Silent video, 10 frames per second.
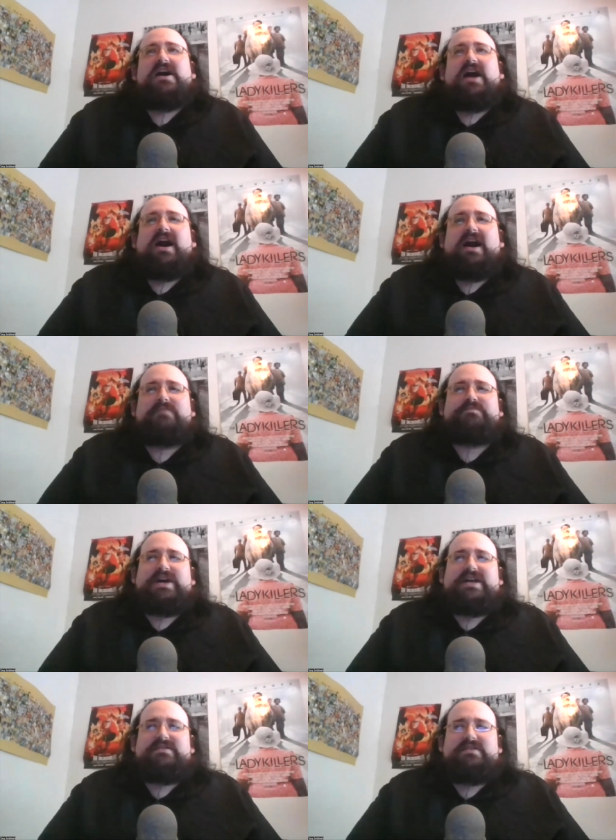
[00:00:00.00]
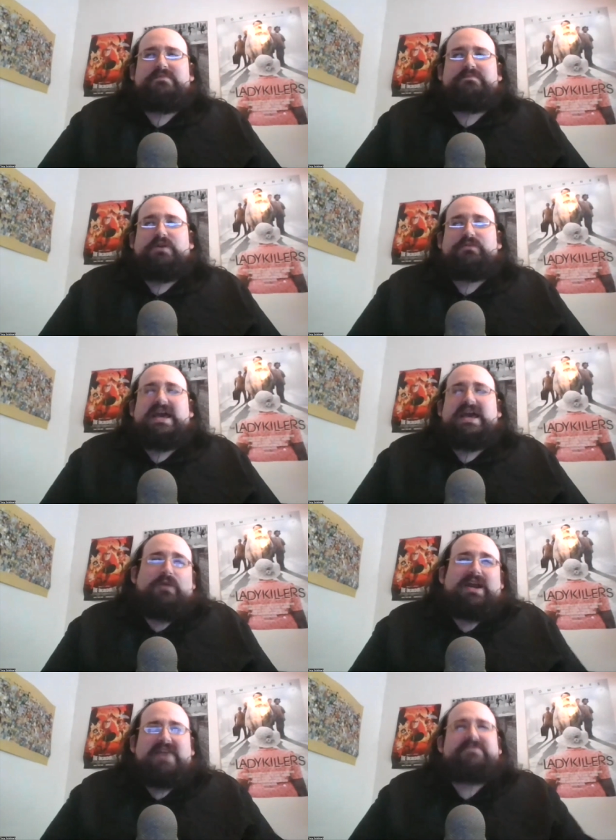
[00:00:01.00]
Uh, but but
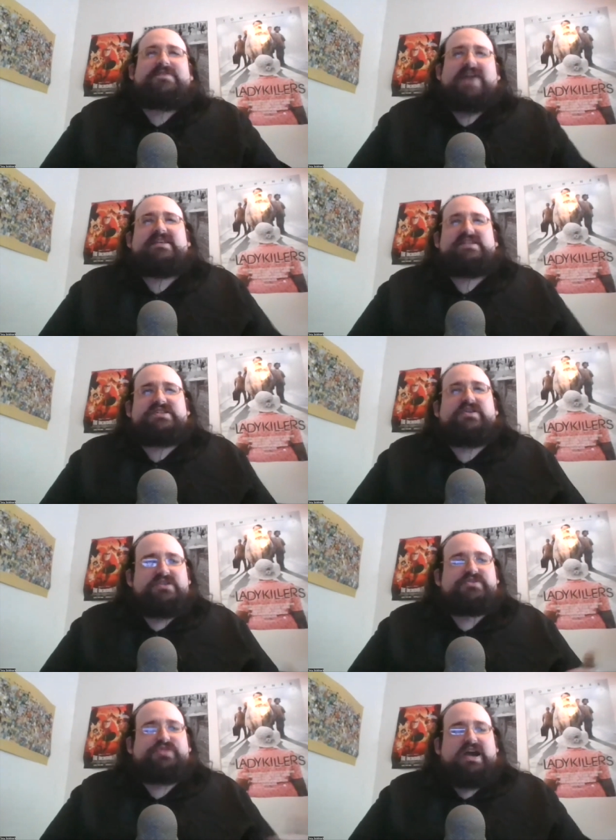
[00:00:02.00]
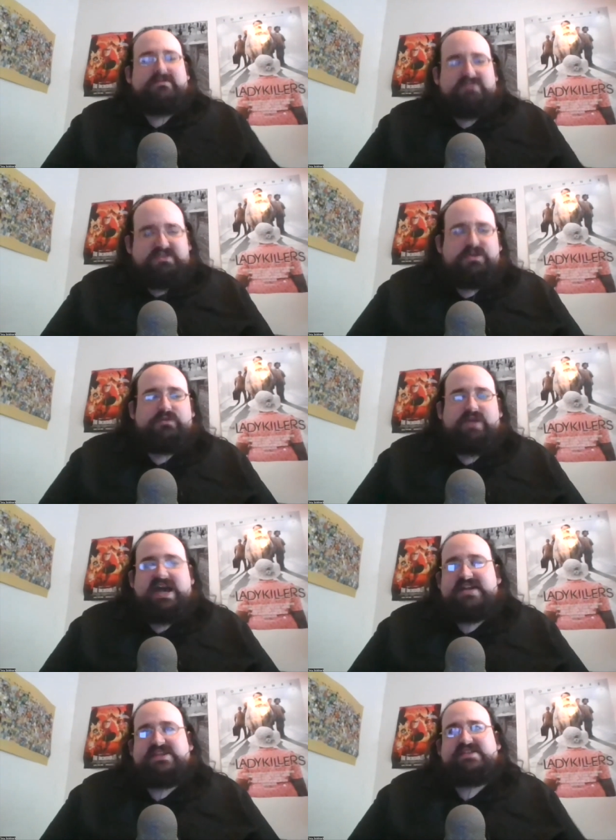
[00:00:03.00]
when I finally started trying thrill
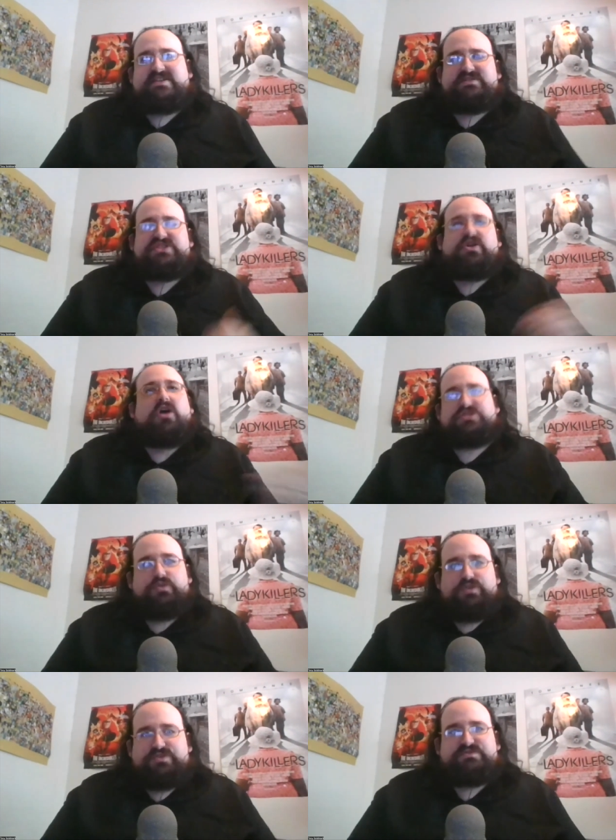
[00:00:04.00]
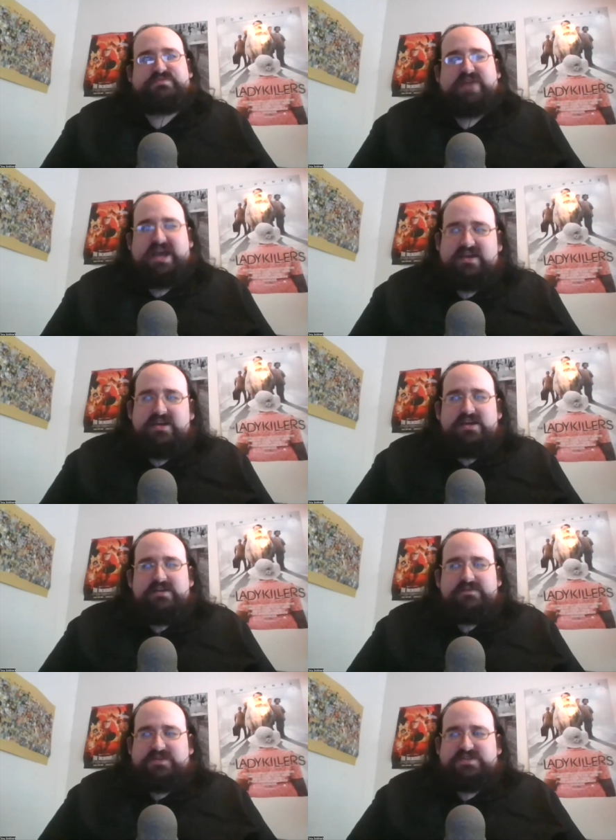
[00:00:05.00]
rides, I think Star Tours was my
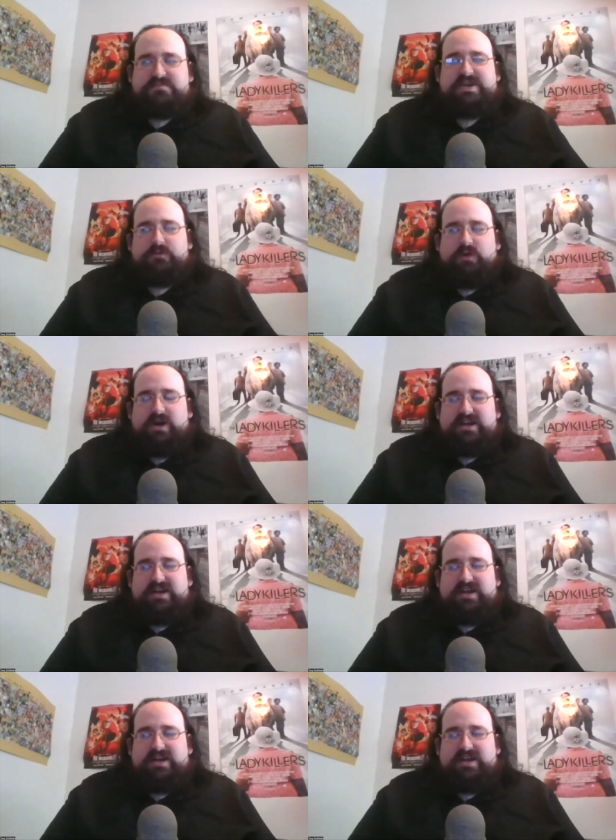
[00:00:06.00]
first big one.